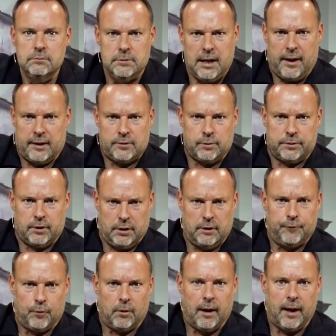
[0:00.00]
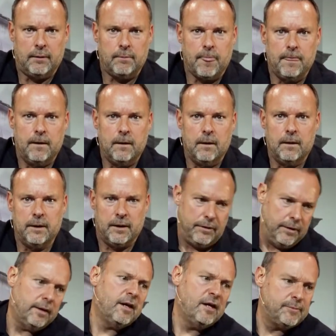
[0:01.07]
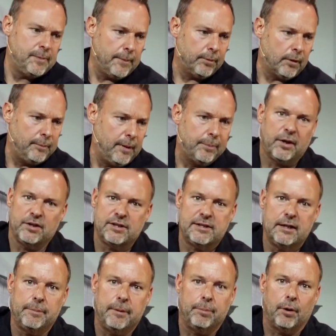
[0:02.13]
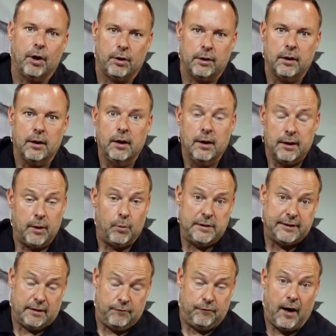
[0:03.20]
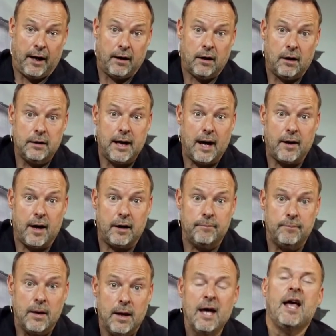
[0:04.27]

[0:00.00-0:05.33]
Yeah, that's what they're good for, right? These people are people that just need to be burned. Can we send fire down on them?